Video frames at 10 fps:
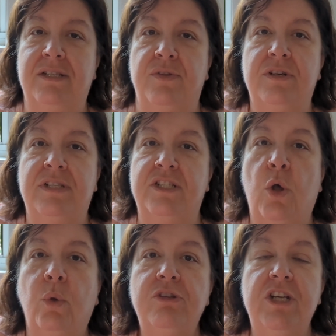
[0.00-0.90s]
So there's this
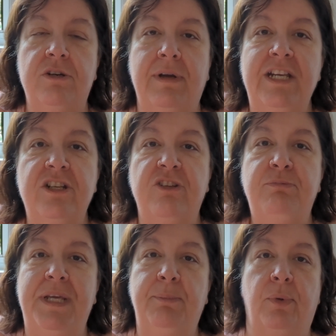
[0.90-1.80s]
whole generation
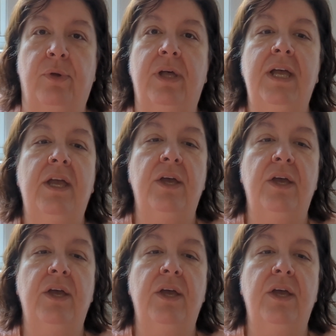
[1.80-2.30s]
of people